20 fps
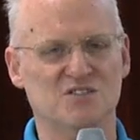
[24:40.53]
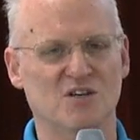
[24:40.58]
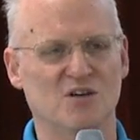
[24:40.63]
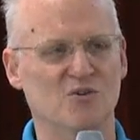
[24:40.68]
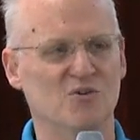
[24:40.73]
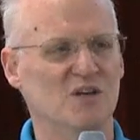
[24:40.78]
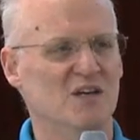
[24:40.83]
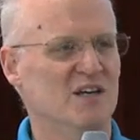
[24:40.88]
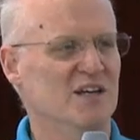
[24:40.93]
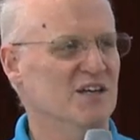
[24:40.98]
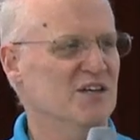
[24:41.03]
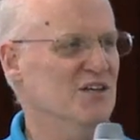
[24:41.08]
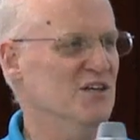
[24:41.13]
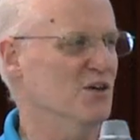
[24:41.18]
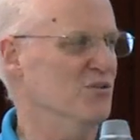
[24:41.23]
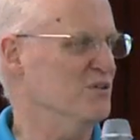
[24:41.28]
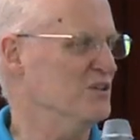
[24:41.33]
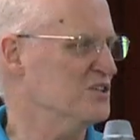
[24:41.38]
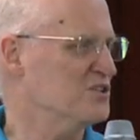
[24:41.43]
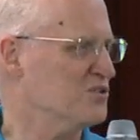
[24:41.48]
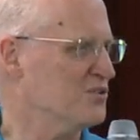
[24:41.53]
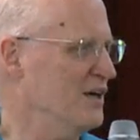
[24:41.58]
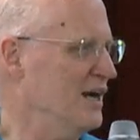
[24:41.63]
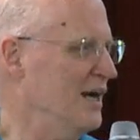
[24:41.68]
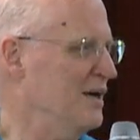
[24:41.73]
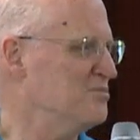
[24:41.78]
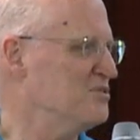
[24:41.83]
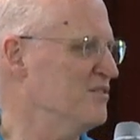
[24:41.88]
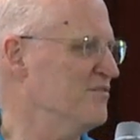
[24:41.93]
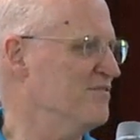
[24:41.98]
So, when the
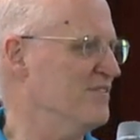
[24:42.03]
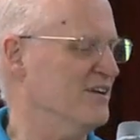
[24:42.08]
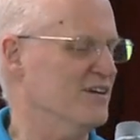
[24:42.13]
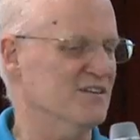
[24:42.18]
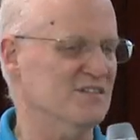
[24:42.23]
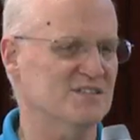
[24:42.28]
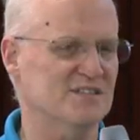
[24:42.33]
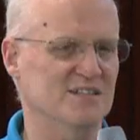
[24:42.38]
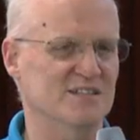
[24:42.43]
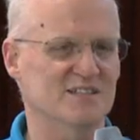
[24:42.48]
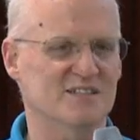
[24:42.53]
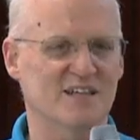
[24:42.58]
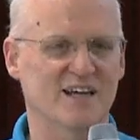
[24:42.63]
scribes and Pharisees